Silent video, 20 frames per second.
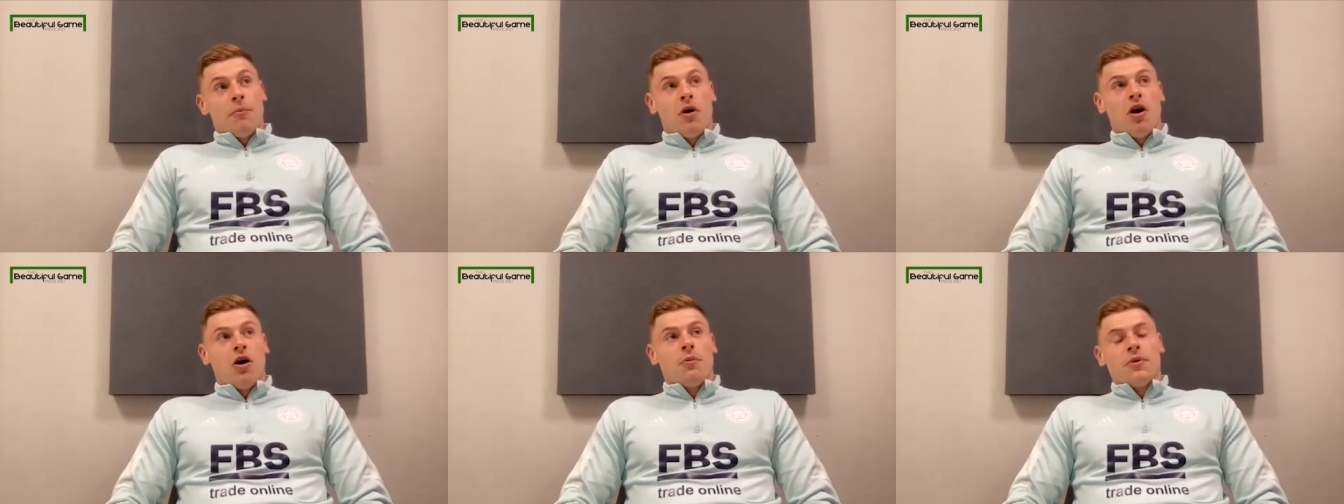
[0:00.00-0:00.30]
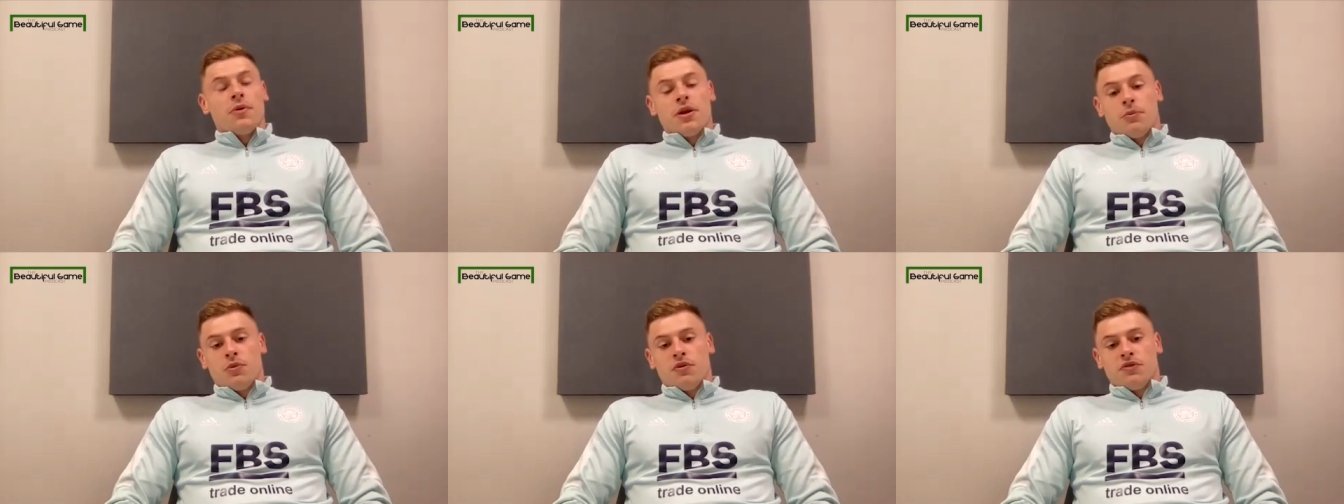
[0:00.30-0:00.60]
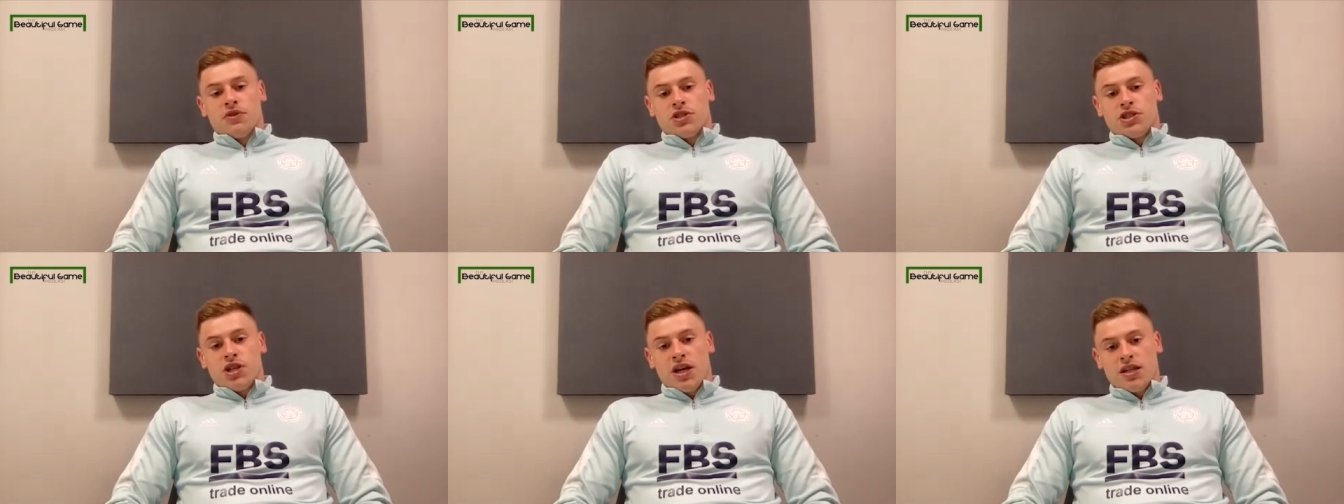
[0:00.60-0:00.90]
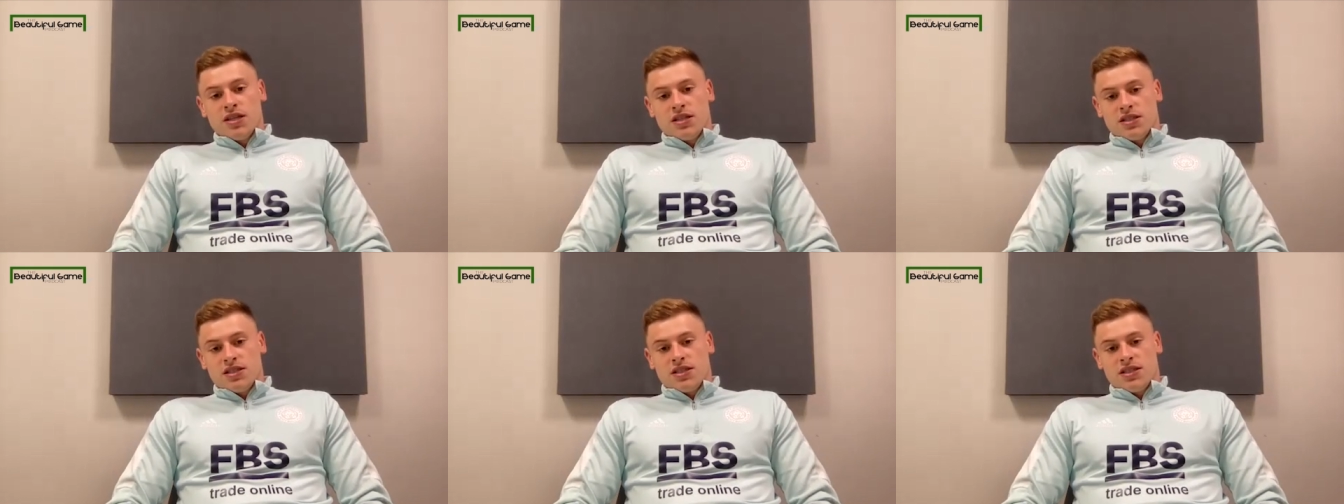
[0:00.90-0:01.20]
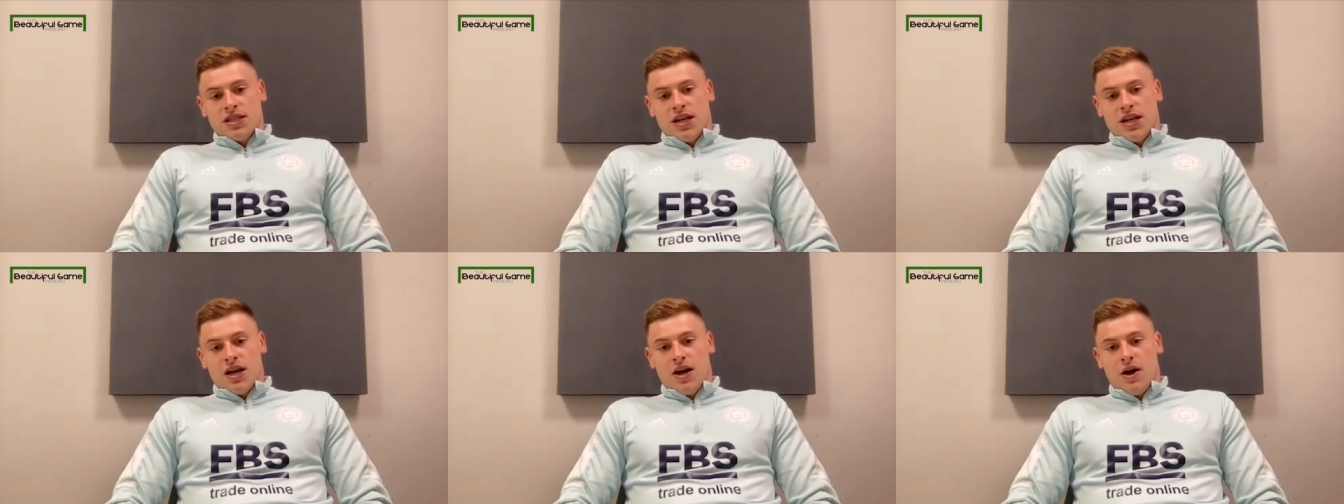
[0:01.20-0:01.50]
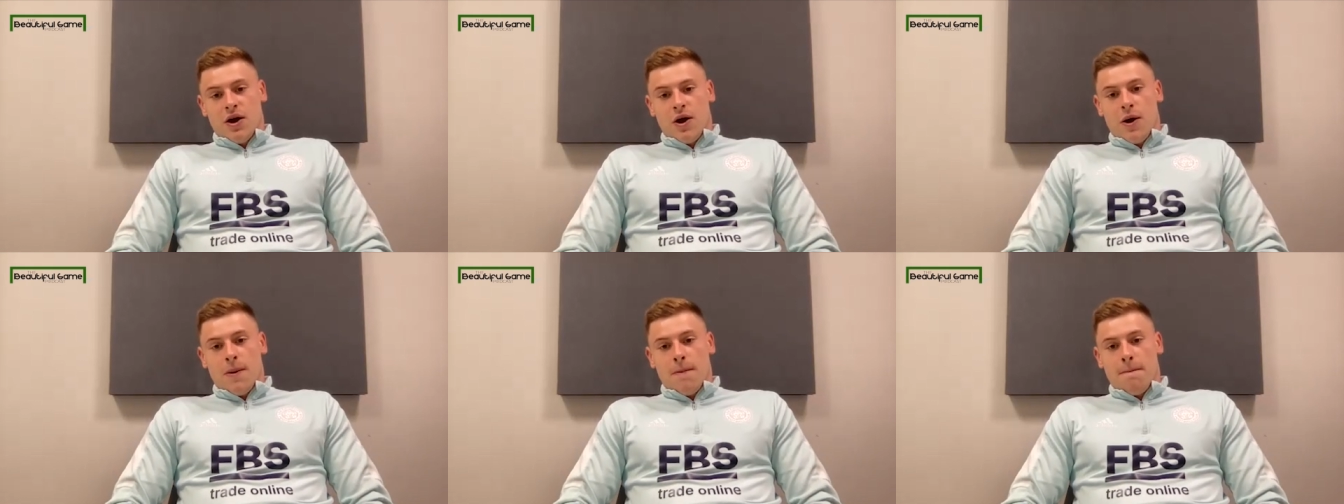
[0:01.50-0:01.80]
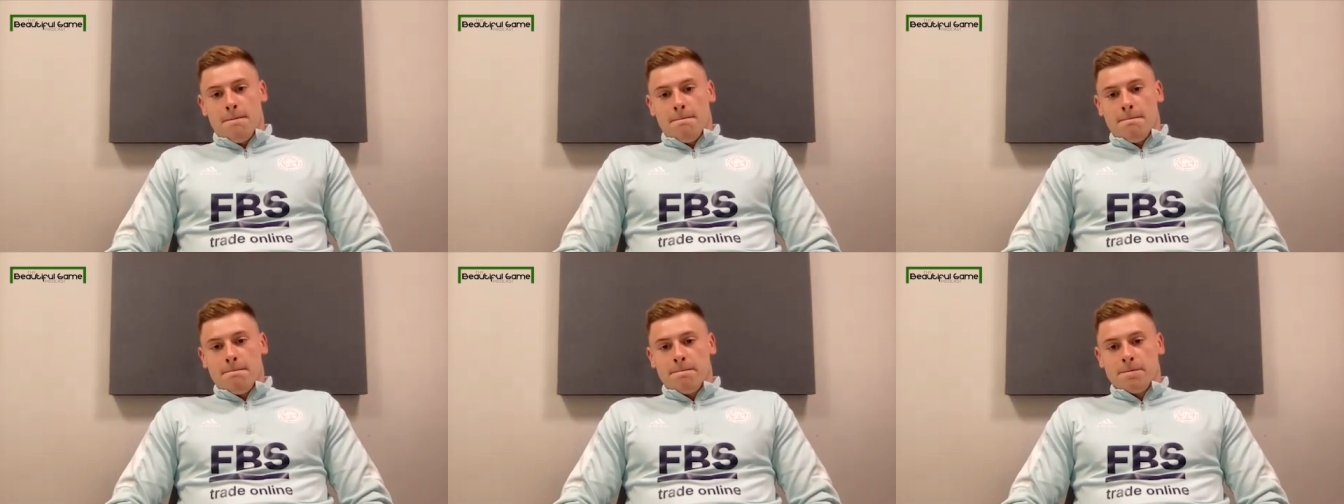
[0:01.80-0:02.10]
I might have been in with a chance. Mm.
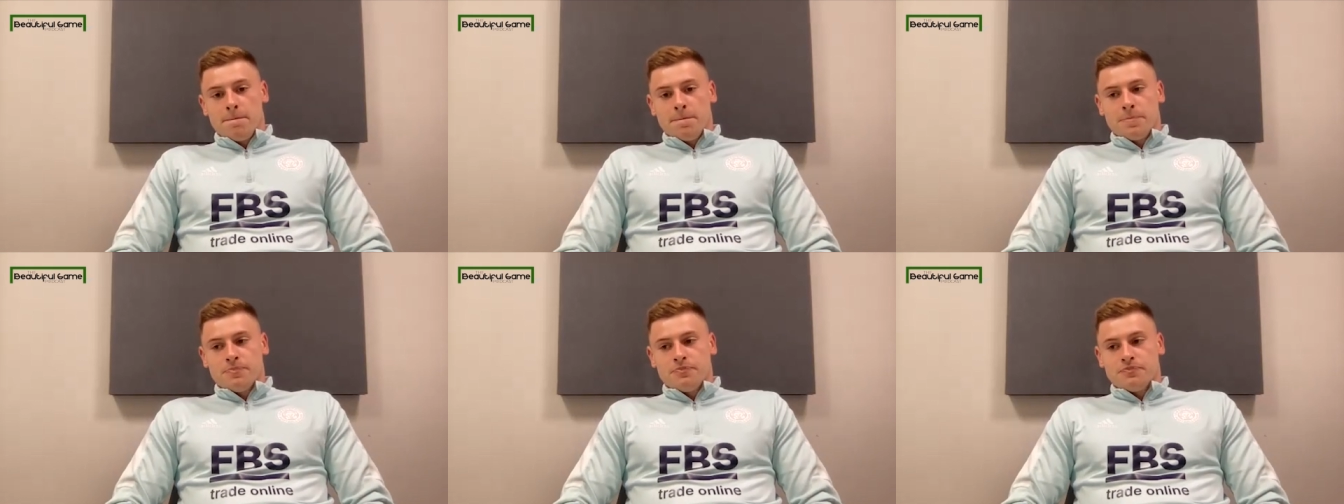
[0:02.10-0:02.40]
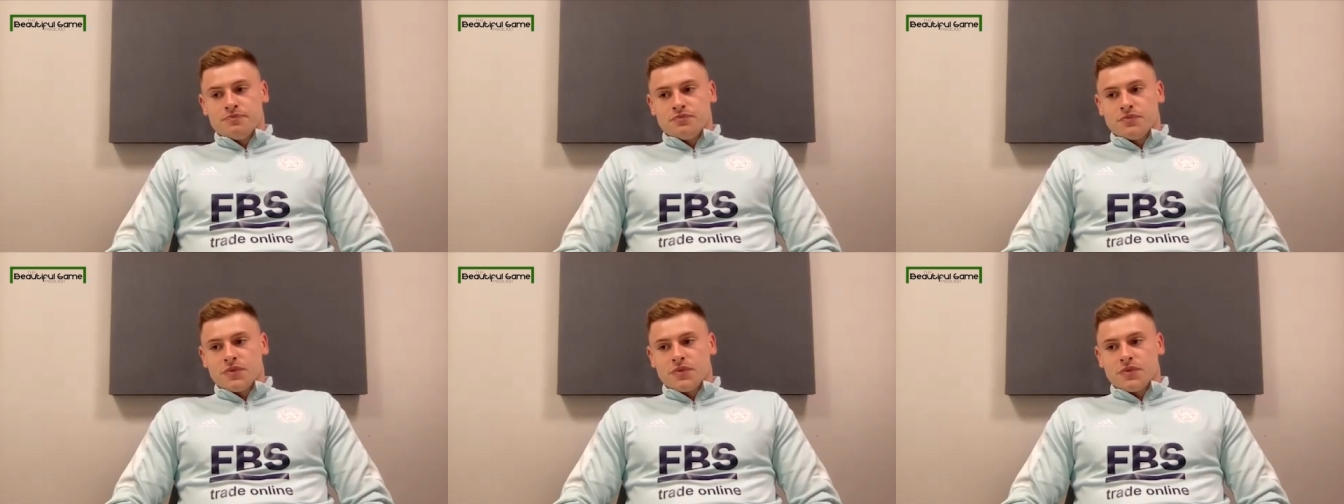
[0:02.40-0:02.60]
Um,